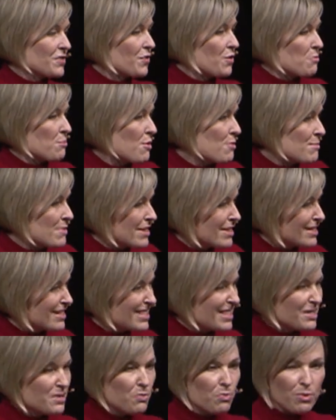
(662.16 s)
for a moment and
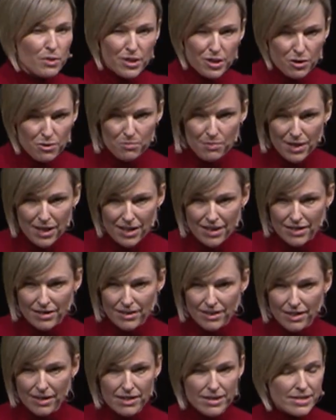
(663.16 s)
says, "What do you mean?"
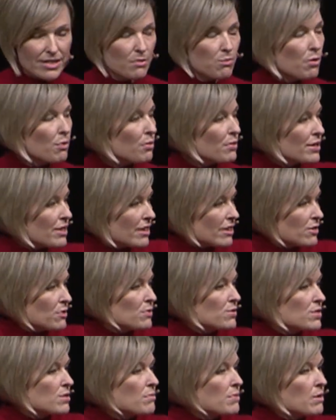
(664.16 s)
And he said, "Well, it used
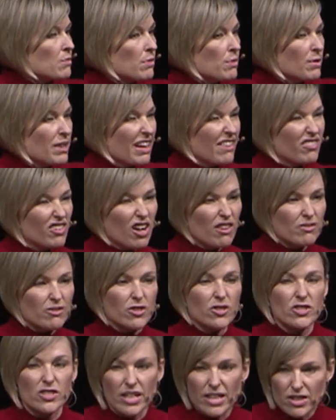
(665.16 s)
to be we would have
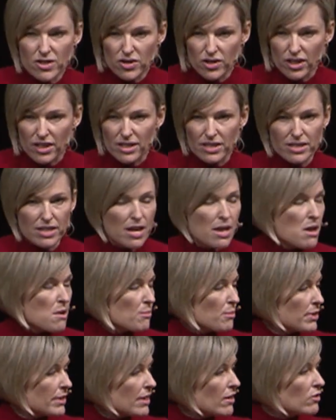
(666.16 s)
conversations,
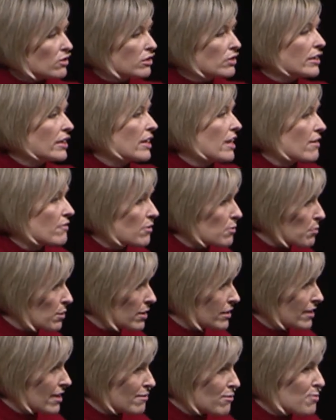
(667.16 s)
but now look at everyone.
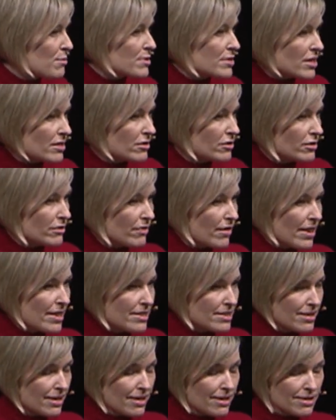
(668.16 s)
Everyone's on their
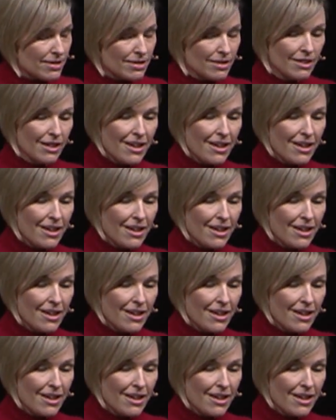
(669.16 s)
devices."